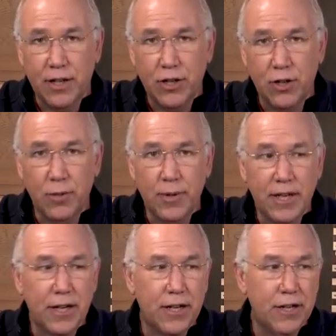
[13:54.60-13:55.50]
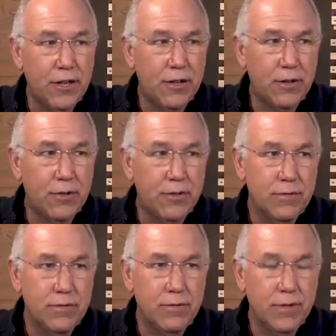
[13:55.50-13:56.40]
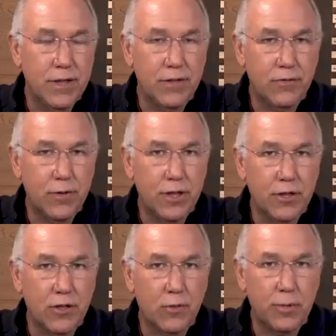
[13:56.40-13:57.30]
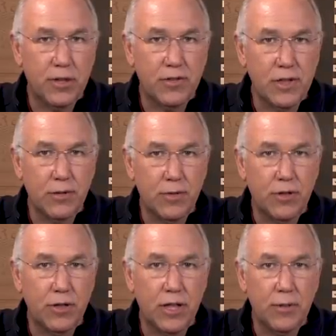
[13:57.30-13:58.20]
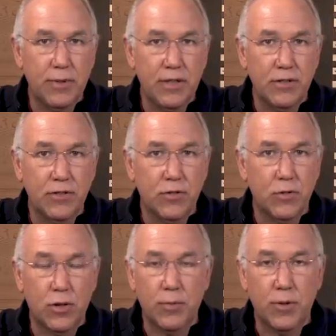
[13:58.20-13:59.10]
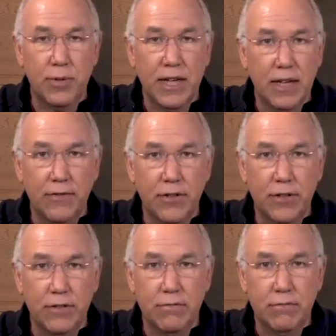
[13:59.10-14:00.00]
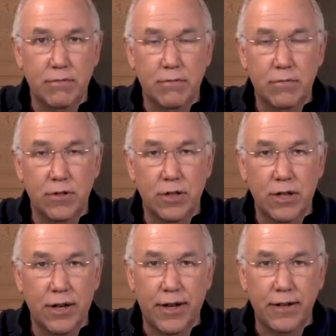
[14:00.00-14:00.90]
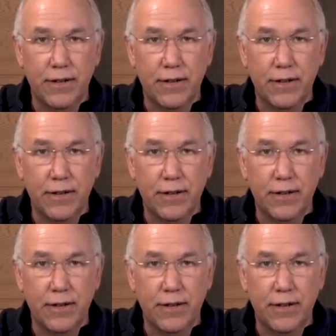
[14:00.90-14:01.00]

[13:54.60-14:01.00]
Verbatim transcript: you may not know if what you're experiencing with your honeybees is normal behavior or not.